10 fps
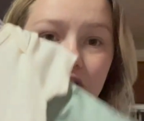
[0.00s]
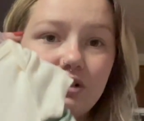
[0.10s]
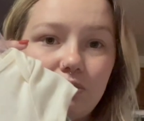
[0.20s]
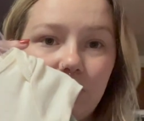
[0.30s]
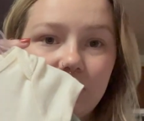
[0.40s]

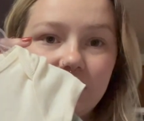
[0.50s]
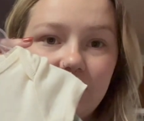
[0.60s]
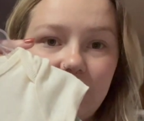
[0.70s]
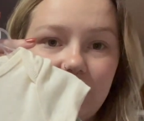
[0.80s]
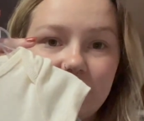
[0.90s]
little
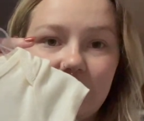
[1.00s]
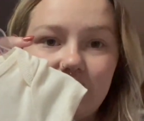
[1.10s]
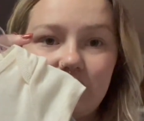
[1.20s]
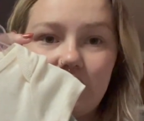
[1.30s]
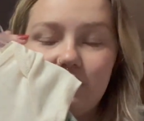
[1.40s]
onesie that says
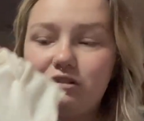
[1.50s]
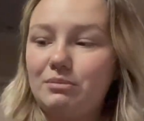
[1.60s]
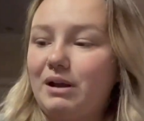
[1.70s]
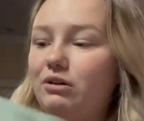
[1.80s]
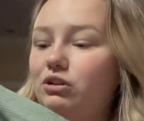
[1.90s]
nuts
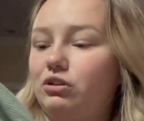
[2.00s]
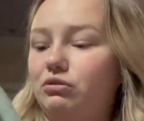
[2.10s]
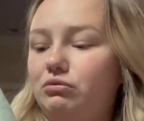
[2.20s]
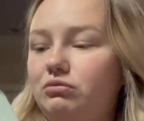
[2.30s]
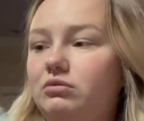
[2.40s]

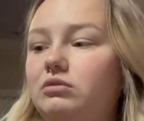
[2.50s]
about